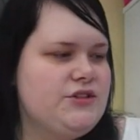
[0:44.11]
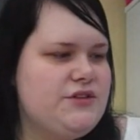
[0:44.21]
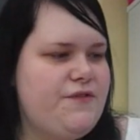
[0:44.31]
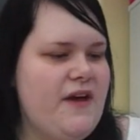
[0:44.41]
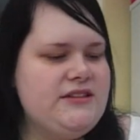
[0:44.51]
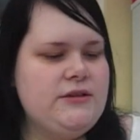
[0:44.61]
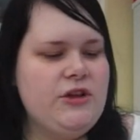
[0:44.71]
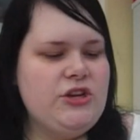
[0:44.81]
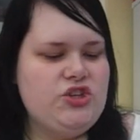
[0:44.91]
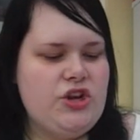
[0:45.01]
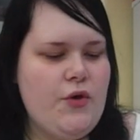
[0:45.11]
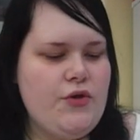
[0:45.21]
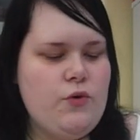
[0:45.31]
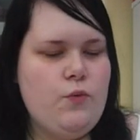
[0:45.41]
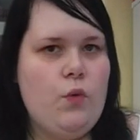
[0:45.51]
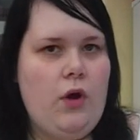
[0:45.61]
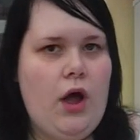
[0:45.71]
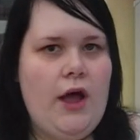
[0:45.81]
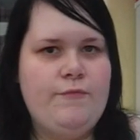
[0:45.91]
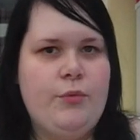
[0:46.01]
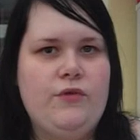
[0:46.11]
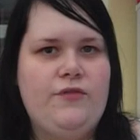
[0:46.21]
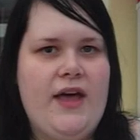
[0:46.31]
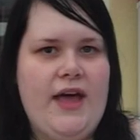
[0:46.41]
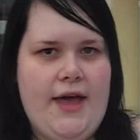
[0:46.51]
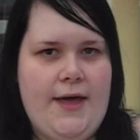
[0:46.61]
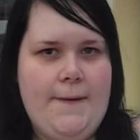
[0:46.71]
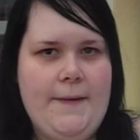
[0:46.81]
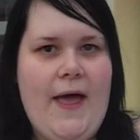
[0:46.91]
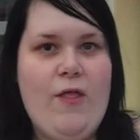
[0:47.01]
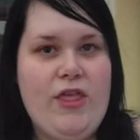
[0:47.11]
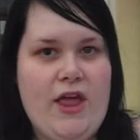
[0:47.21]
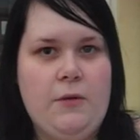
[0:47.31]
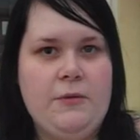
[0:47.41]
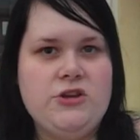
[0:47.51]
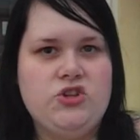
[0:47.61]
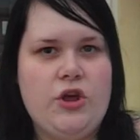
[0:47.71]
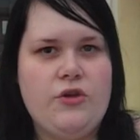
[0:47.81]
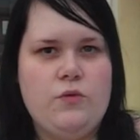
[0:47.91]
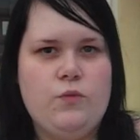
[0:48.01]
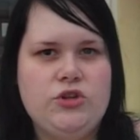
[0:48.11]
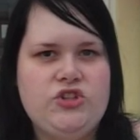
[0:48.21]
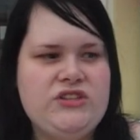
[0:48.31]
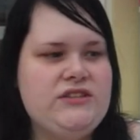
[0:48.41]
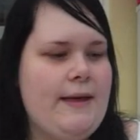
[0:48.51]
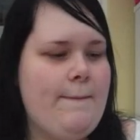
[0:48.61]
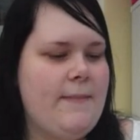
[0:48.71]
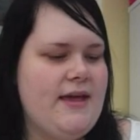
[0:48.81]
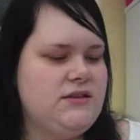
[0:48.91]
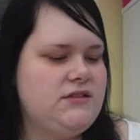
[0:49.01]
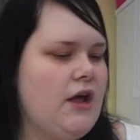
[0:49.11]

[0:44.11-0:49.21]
So first I'm going to show you what I bought for her and then I'm going to show you what she sent me.